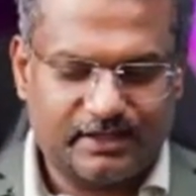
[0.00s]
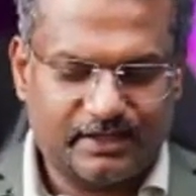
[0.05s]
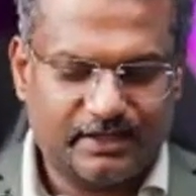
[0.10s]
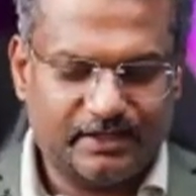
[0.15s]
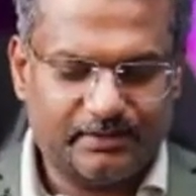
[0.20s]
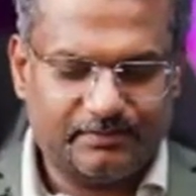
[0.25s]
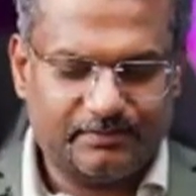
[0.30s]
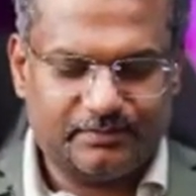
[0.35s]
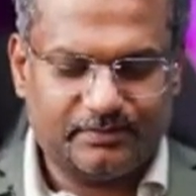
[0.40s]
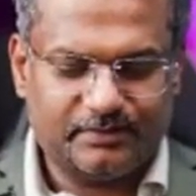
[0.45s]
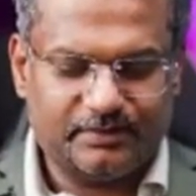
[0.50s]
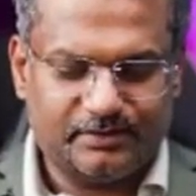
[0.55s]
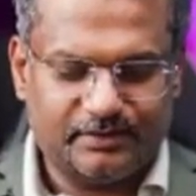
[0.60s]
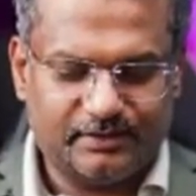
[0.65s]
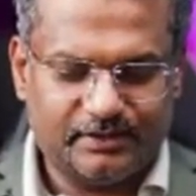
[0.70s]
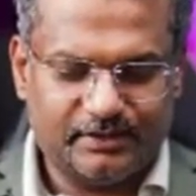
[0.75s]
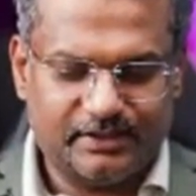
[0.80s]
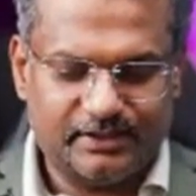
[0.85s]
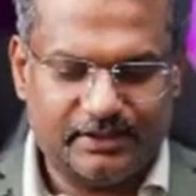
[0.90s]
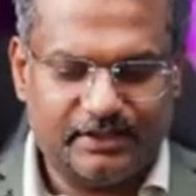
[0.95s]
Type
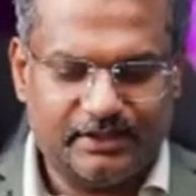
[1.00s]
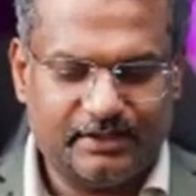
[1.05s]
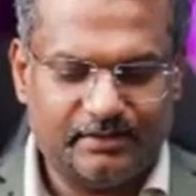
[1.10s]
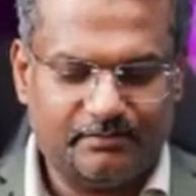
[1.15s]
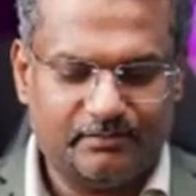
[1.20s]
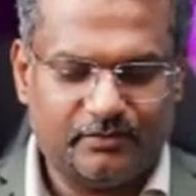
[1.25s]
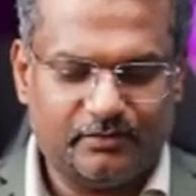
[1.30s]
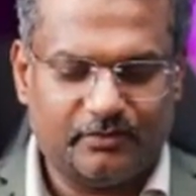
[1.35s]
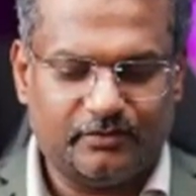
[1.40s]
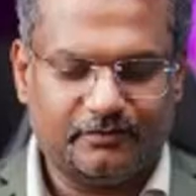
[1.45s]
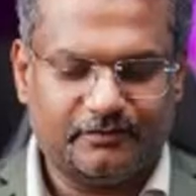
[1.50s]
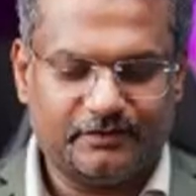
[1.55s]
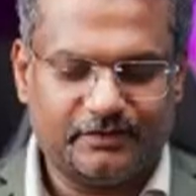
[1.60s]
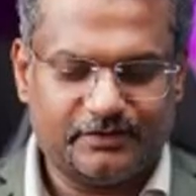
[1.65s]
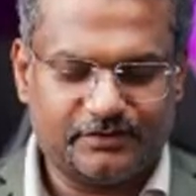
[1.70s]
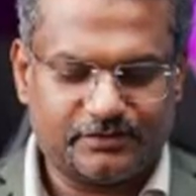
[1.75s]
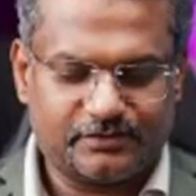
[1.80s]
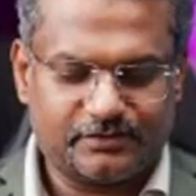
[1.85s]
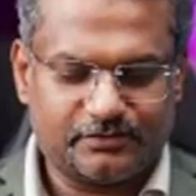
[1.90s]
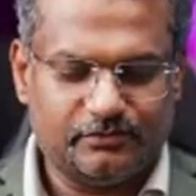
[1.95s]
the name
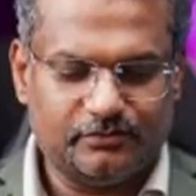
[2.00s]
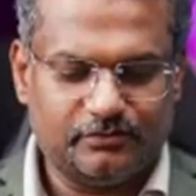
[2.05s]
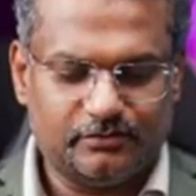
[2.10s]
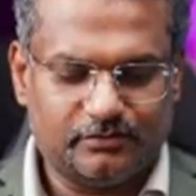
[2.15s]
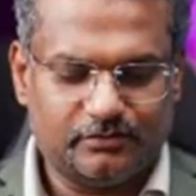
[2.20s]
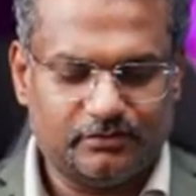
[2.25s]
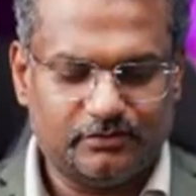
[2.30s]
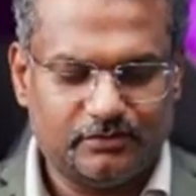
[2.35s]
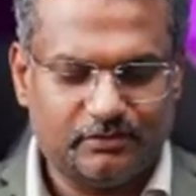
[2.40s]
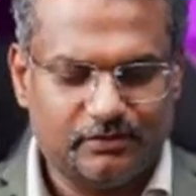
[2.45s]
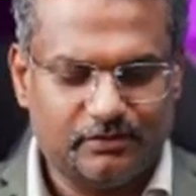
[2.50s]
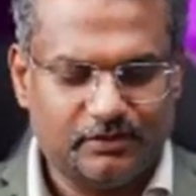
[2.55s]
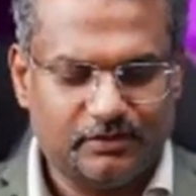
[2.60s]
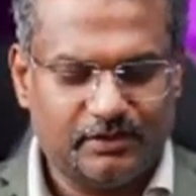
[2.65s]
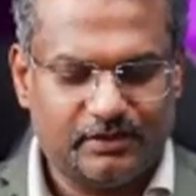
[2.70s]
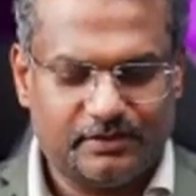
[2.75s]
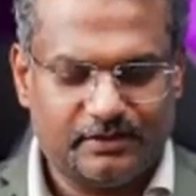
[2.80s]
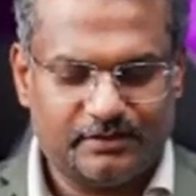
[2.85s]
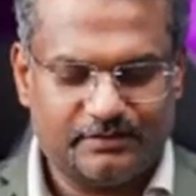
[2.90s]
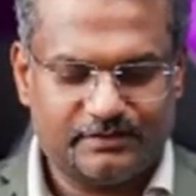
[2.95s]
of the school
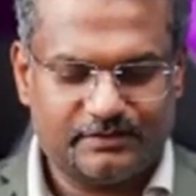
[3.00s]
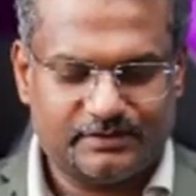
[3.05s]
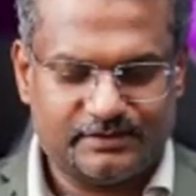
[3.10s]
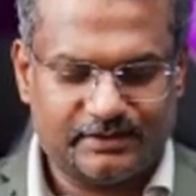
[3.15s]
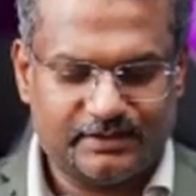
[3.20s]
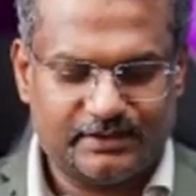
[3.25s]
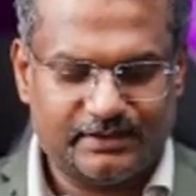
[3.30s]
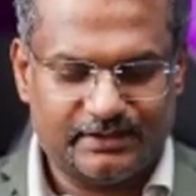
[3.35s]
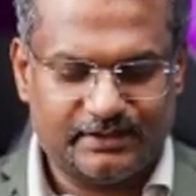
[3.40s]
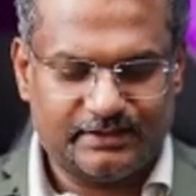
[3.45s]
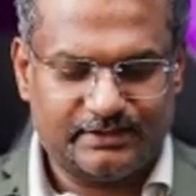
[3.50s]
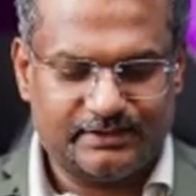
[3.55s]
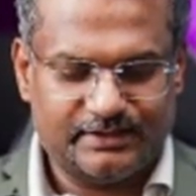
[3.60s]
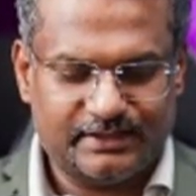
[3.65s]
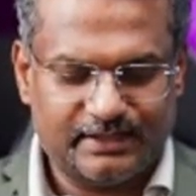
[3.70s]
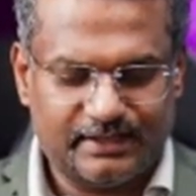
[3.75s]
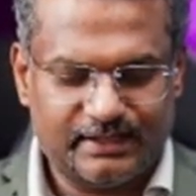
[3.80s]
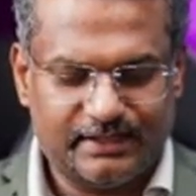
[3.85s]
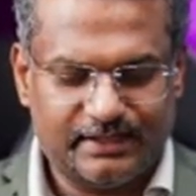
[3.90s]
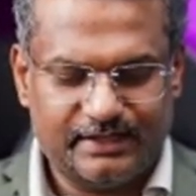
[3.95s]
and
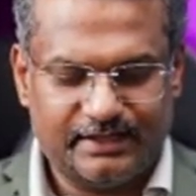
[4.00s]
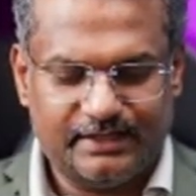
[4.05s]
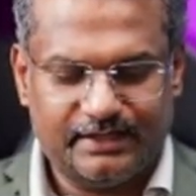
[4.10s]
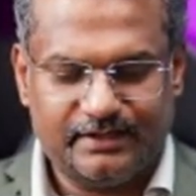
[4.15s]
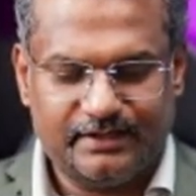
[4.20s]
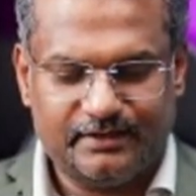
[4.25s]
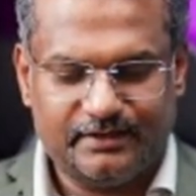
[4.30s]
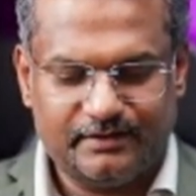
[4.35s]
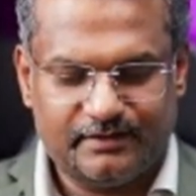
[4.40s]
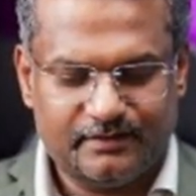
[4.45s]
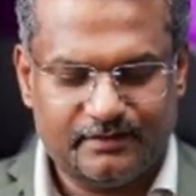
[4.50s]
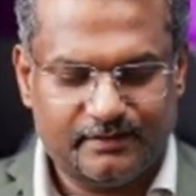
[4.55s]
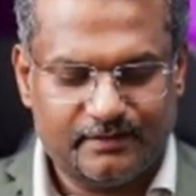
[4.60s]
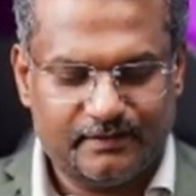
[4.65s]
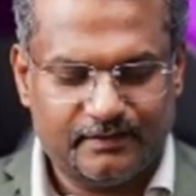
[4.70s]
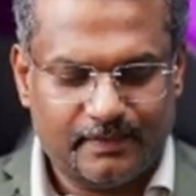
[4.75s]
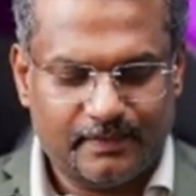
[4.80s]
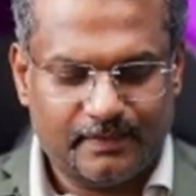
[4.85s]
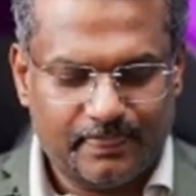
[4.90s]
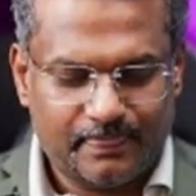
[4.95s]
say Delhi,